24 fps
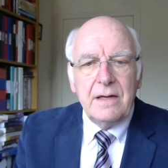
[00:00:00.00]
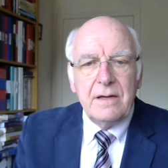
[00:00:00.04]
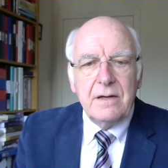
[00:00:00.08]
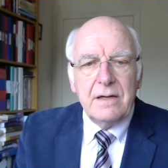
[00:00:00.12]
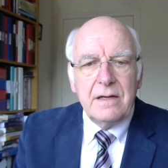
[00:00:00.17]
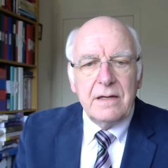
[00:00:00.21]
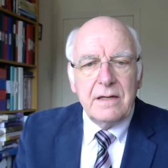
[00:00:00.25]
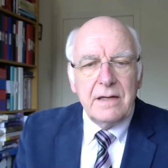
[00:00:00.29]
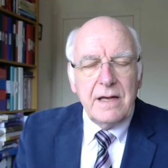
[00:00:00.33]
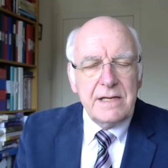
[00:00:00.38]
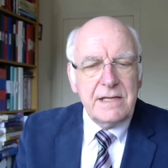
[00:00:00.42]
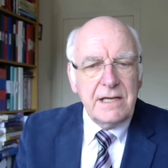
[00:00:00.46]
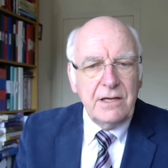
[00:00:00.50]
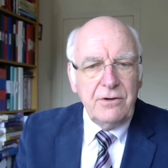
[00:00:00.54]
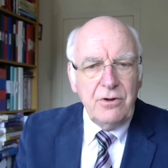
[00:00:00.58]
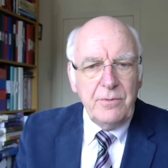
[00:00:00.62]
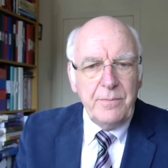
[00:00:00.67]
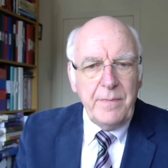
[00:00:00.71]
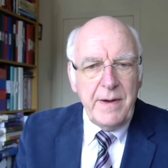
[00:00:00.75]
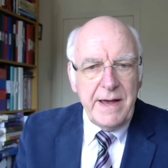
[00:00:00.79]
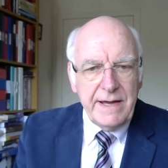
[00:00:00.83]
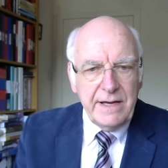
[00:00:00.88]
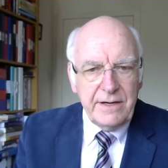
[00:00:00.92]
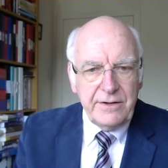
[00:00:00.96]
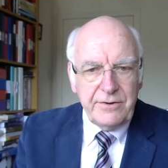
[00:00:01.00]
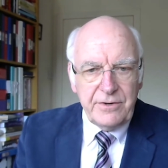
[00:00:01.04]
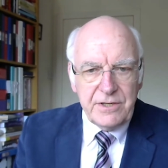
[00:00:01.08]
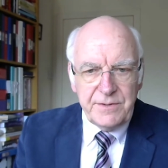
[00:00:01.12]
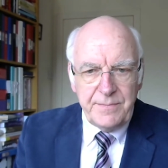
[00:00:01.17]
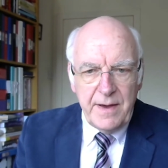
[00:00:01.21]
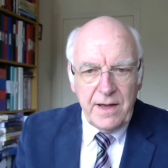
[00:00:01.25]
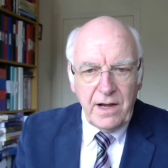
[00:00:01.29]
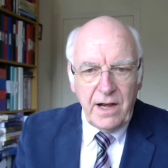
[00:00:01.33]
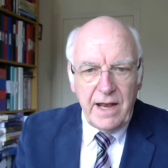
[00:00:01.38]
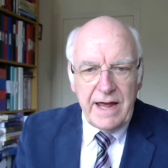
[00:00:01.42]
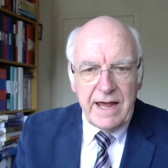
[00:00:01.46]
As I look back across
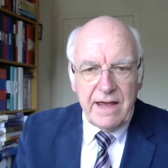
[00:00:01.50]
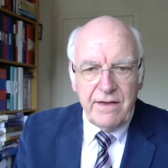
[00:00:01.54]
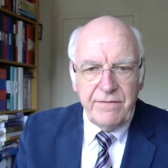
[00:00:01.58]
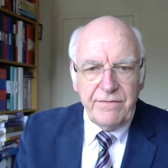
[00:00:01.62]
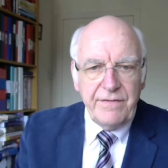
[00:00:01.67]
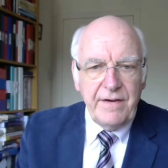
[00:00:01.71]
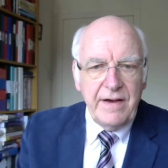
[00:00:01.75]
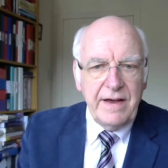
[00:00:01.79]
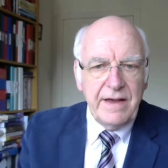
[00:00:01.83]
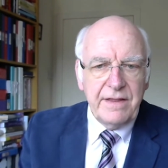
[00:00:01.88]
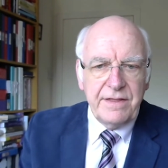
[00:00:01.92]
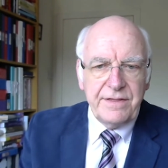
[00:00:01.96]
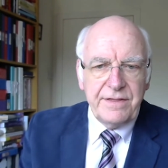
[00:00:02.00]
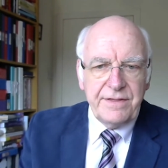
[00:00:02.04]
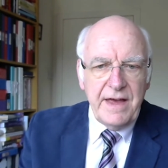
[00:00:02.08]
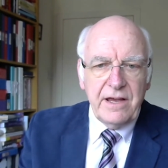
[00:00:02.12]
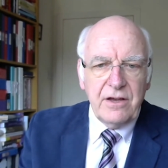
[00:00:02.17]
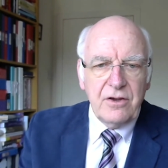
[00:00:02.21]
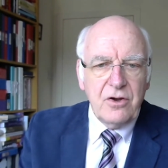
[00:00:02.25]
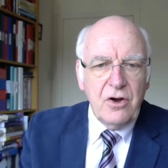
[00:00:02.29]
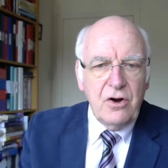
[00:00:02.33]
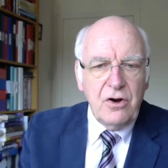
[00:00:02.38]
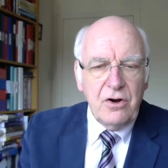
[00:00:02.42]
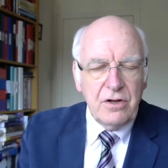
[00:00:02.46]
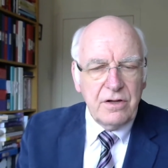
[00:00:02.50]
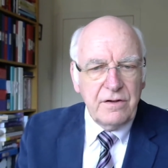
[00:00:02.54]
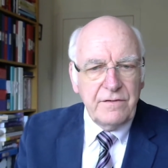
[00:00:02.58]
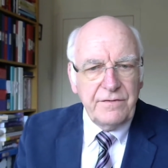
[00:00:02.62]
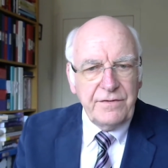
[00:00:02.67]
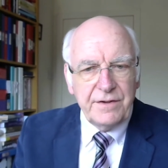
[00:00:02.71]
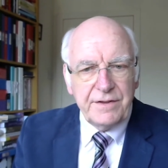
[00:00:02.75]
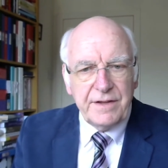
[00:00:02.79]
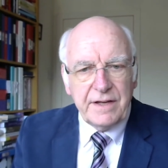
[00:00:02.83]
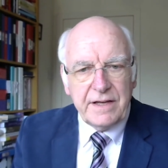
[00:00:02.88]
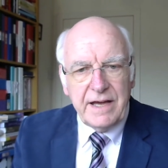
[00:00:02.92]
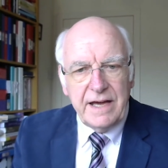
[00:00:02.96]
my life, I thank God
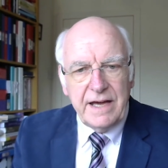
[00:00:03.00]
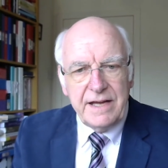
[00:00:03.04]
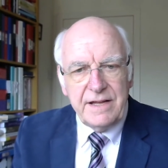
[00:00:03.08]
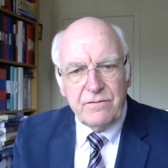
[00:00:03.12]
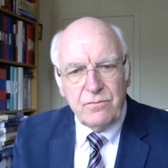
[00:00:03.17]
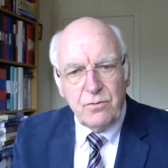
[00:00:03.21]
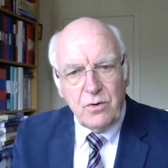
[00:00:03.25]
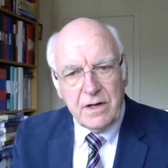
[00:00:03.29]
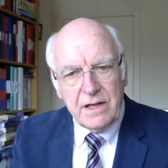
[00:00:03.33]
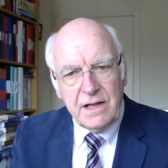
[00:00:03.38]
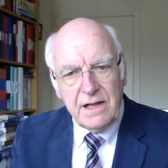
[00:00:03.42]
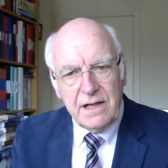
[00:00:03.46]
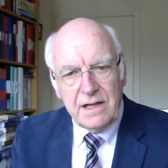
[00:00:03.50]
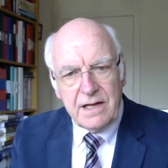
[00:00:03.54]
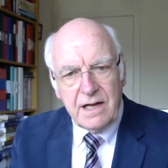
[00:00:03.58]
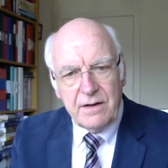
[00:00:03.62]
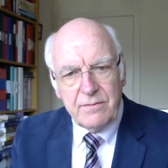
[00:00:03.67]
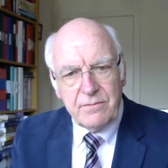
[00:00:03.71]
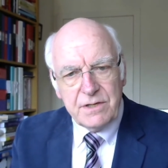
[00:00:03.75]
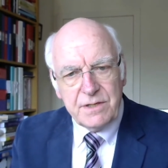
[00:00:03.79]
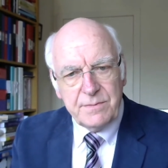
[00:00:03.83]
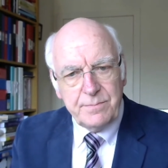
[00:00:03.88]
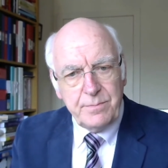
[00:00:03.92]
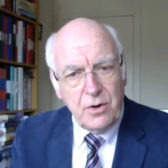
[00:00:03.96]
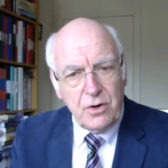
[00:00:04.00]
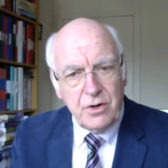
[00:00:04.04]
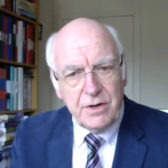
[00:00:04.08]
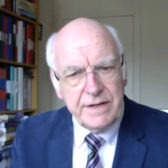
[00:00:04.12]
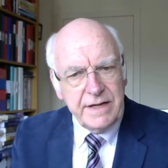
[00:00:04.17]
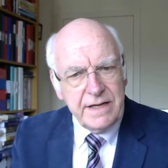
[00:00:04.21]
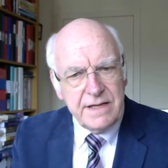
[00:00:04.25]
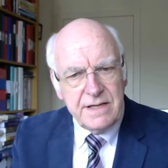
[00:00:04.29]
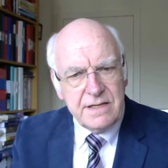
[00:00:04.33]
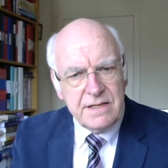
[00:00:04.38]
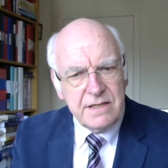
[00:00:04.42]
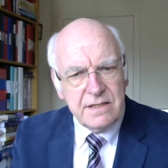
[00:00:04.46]
for the kind of world I was born
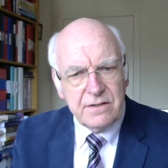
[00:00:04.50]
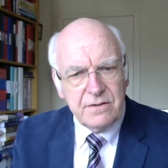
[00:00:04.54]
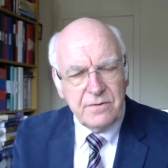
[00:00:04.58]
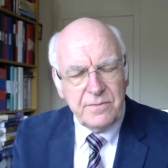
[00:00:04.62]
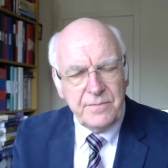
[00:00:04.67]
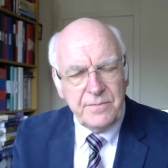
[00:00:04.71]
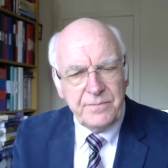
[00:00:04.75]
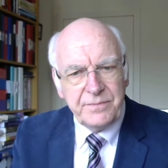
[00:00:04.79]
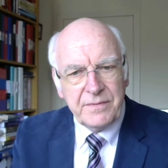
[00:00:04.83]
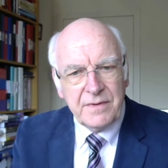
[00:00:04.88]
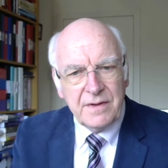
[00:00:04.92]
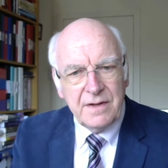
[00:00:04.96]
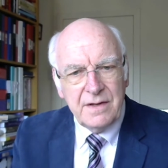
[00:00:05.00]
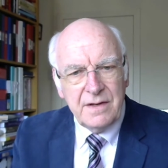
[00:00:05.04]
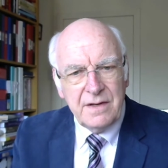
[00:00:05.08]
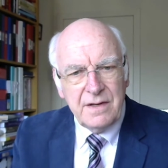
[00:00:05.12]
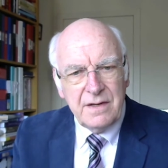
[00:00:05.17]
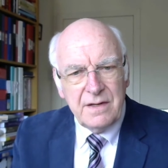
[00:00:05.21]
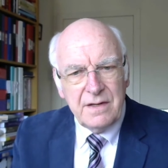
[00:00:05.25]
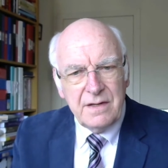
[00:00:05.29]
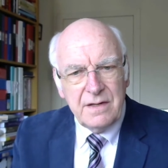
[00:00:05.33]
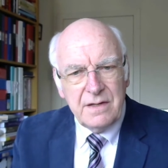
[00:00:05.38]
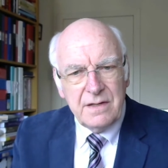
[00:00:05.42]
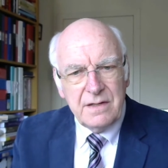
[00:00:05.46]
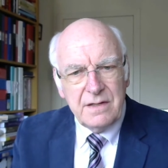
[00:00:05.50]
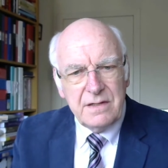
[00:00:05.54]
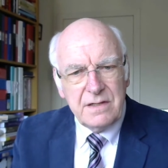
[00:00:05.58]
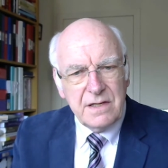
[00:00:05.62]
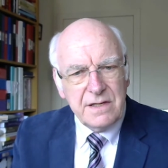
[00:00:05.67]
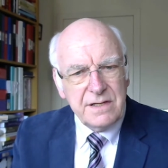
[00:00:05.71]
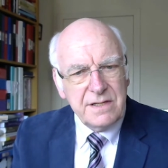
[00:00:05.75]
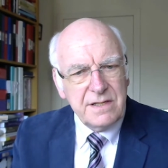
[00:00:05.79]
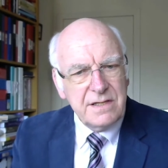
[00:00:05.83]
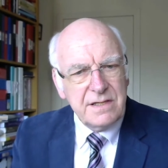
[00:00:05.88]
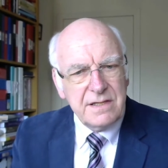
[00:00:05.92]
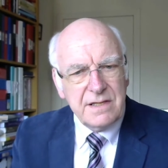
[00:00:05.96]
into.
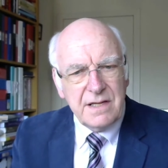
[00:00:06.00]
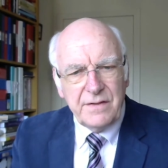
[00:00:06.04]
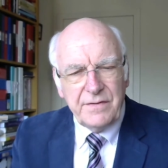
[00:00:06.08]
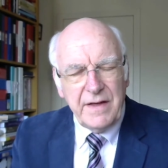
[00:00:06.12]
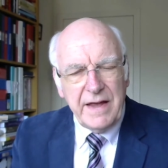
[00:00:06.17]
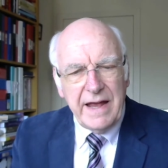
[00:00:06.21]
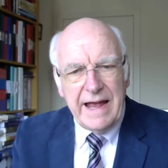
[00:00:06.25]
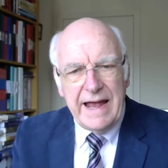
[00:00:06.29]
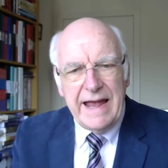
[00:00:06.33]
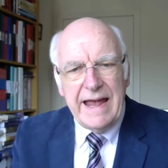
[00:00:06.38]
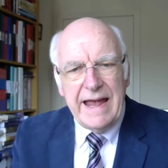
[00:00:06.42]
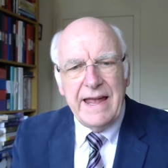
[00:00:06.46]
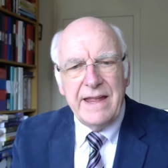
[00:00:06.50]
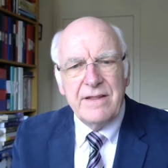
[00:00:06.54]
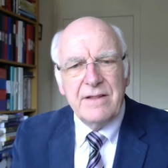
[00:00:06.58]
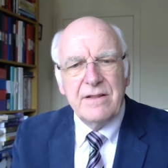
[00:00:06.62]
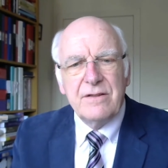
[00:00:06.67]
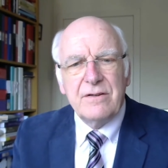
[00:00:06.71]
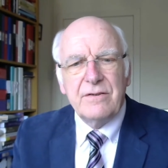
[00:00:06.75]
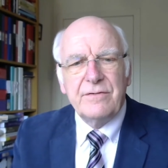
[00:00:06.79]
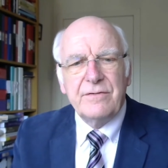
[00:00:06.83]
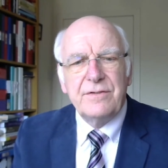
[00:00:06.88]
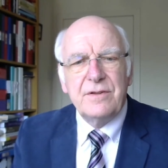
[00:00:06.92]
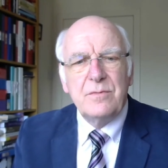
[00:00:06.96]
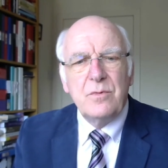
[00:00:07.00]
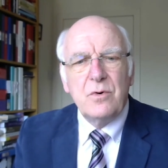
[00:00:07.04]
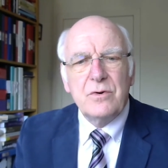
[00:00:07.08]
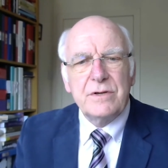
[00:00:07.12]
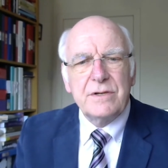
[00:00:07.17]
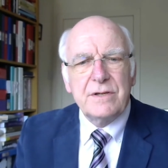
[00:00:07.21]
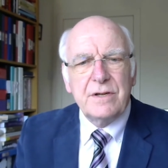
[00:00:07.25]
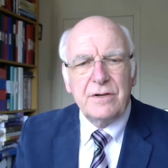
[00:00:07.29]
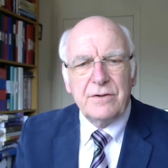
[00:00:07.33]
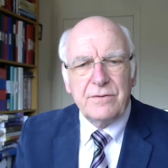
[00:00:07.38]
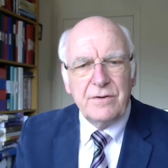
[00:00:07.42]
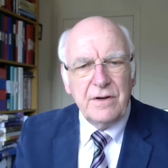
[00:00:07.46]
Just at the end of the
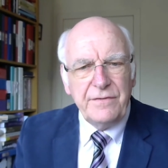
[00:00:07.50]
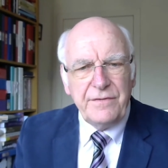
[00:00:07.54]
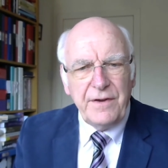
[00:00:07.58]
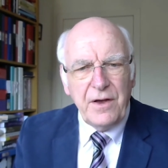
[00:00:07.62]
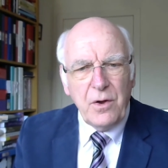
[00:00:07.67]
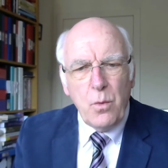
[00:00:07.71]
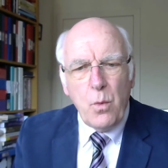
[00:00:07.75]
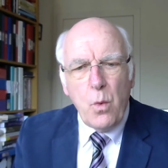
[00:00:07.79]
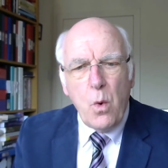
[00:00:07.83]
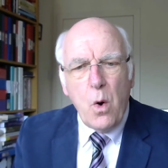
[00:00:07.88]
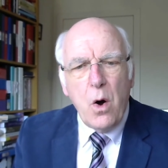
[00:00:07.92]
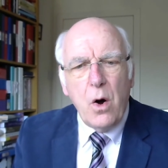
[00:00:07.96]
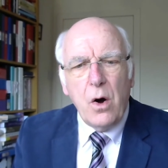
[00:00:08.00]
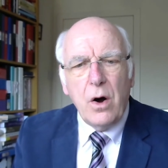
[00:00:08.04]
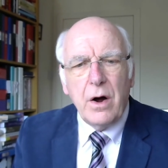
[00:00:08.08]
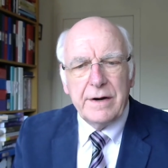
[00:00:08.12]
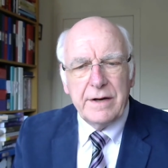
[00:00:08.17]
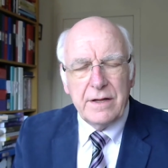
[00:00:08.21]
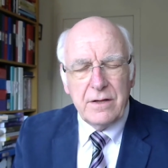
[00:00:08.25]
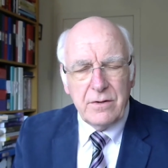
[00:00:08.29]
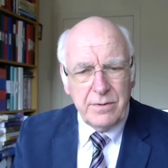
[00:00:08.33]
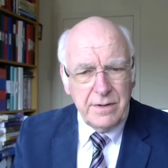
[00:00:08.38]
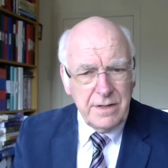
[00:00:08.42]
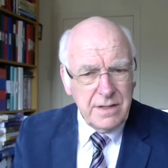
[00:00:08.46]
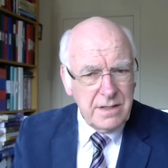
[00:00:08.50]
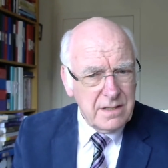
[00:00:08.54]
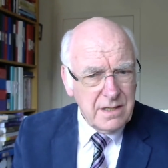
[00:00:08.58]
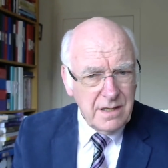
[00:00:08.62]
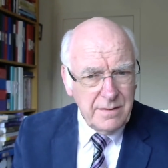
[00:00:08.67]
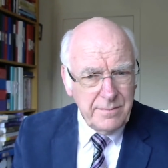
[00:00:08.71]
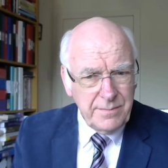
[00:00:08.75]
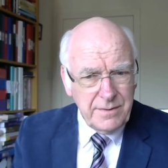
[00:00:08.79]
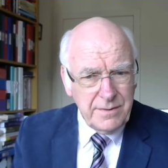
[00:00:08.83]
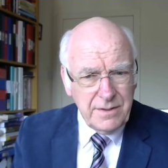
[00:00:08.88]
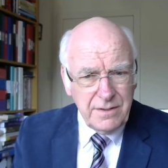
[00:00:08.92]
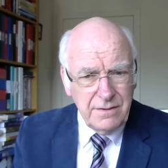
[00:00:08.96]
most horrific war in which
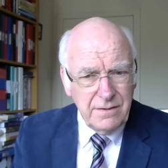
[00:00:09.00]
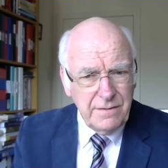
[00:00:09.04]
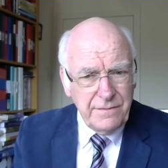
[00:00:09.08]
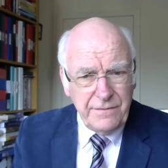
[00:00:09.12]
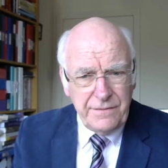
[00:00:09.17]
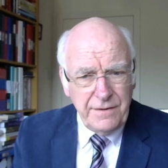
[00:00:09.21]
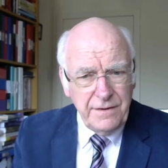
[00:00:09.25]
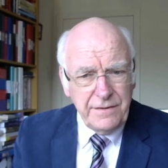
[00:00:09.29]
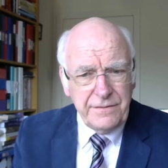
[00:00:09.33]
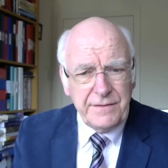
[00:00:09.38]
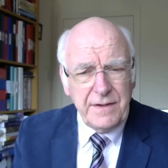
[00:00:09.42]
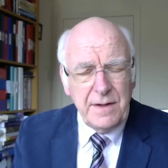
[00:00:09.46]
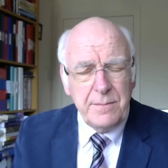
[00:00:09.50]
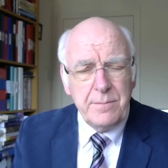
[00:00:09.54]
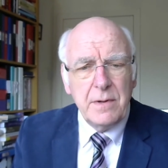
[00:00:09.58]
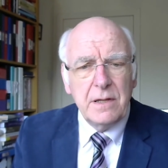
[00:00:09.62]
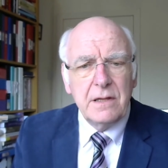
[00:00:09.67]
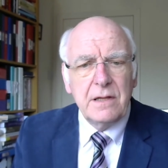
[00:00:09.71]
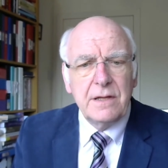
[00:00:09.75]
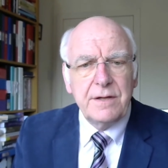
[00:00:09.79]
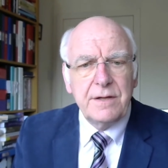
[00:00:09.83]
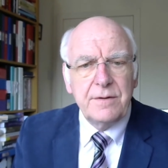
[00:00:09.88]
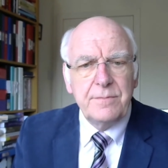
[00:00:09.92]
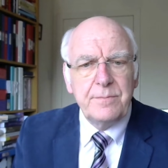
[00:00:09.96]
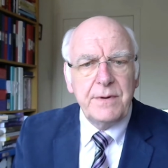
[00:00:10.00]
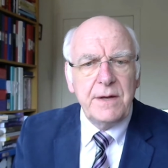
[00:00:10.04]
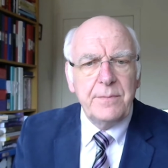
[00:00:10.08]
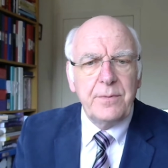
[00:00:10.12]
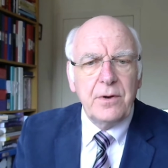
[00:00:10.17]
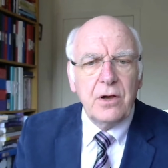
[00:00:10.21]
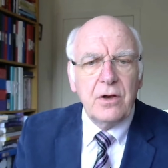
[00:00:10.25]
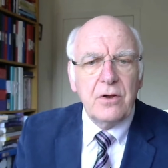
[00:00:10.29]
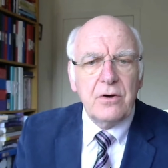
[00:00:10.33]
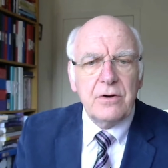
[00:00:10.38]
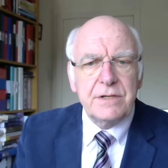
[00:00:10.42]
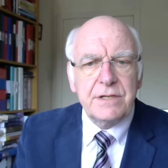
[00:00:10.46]
up to 50 million
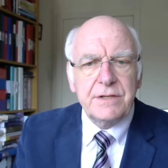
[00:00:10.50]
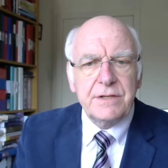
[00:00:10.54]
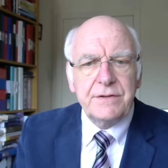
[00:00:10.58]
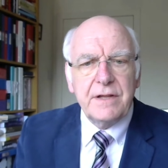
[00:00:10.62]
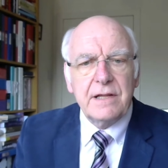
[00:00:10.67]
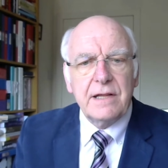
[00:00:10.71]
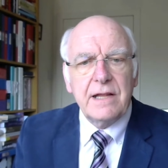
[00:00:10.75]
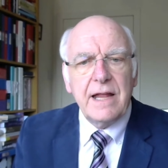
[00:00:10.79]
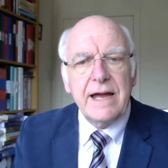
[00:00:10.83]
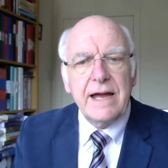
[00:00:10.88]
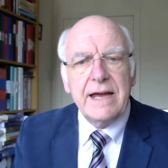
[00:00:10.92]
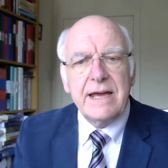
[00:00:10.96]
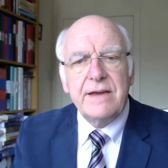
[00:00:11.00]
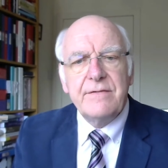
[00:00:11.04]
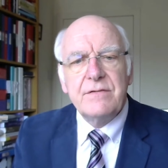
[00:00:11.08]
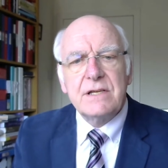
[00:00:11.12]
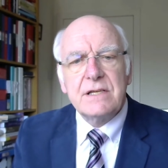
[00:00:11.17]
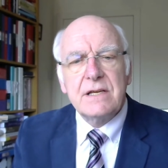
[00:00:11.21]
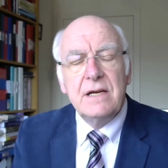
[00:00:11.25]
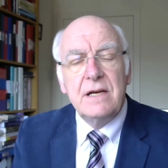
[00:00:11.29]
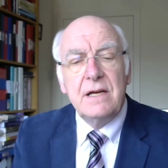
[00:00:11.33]
people lost their lives,